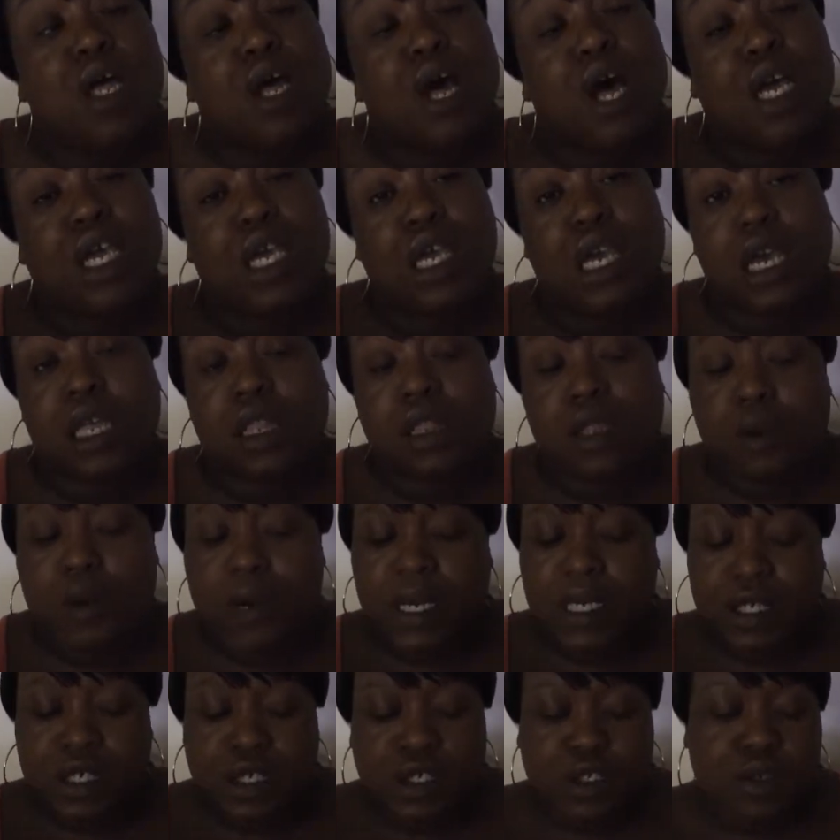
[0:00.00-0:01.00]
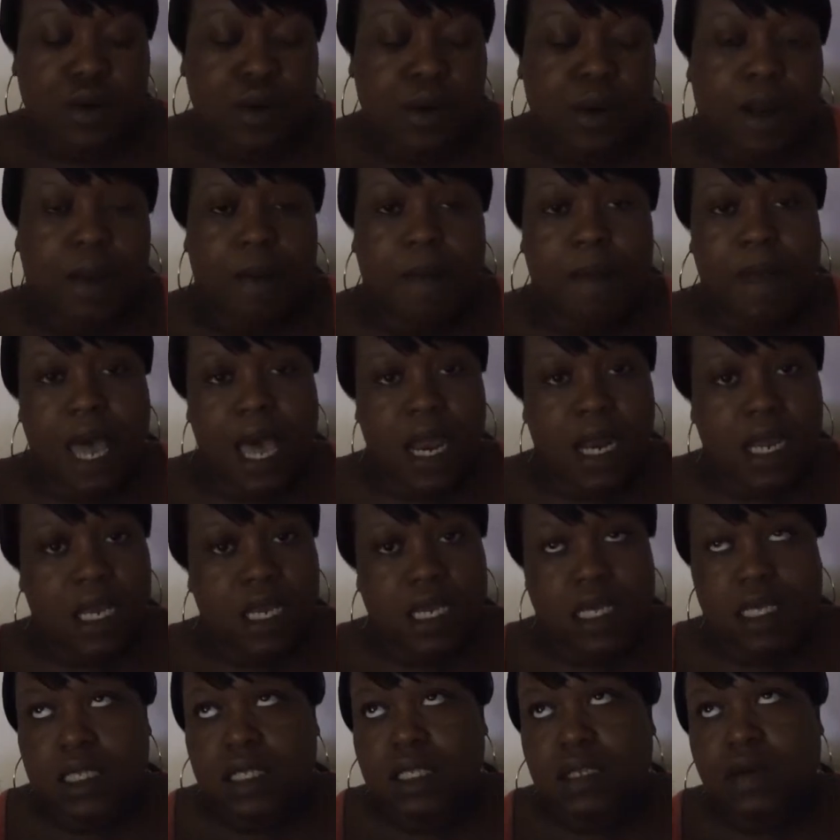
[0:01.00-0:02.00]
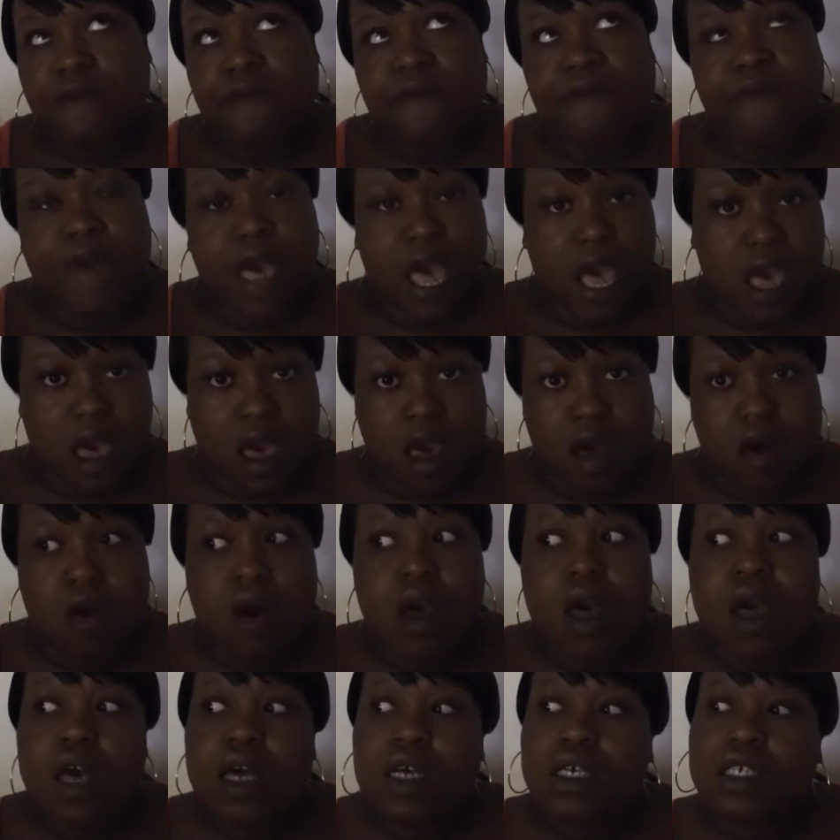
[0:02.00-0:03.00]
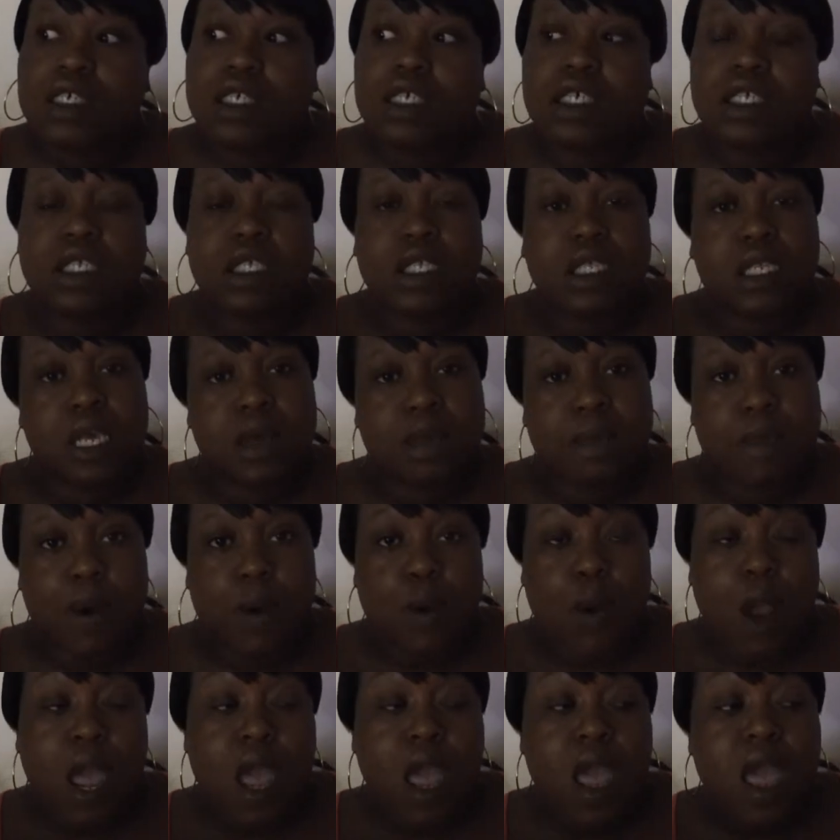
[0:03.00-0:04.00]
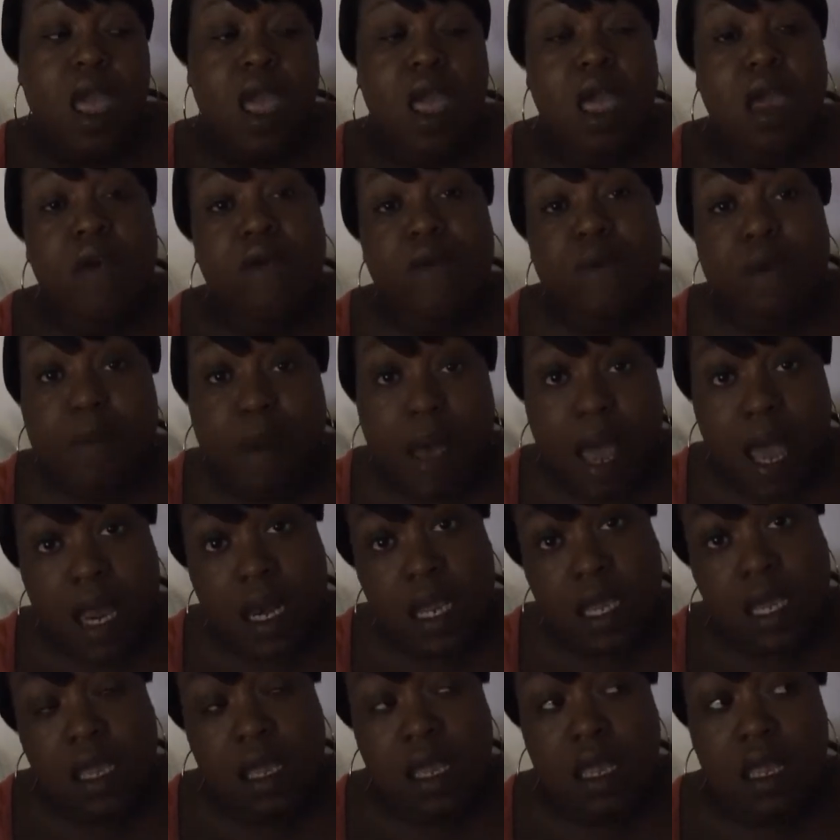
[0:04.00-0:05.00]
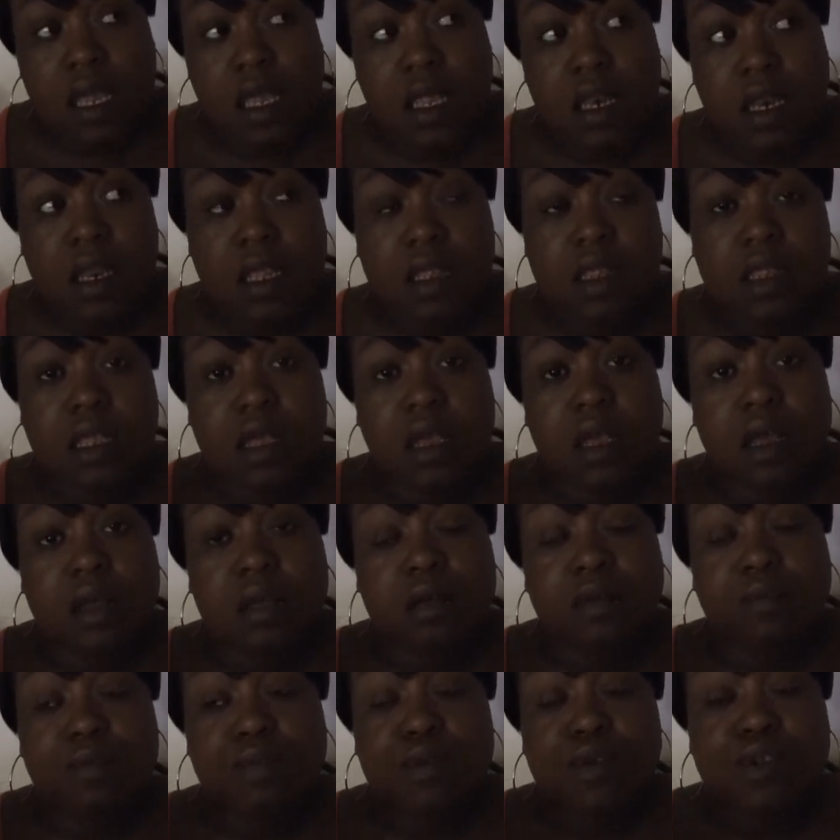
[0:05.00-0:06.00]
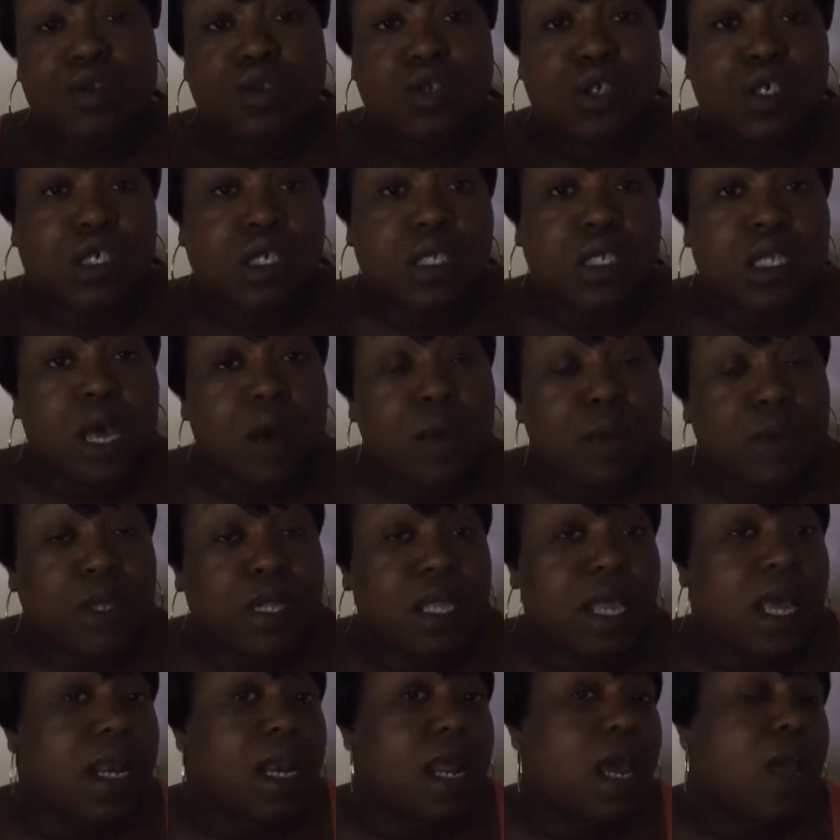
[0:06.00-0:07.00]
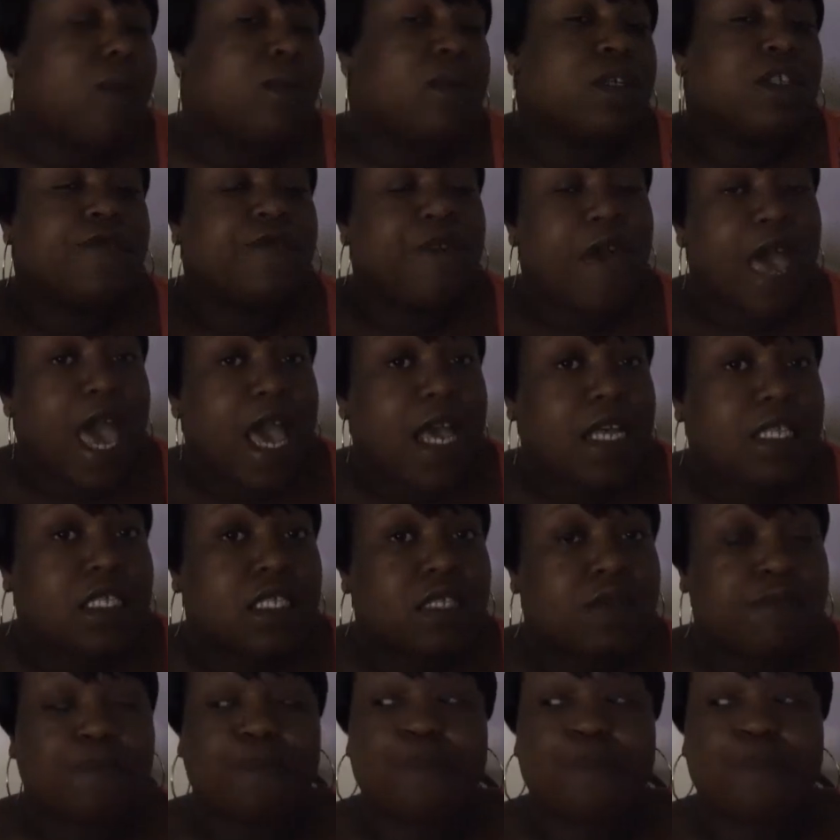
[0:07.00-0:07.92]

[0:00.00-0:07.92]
Again, the way she's going about it is foul. She's sleeping with everybody, and the producer she slept with that night was Fats.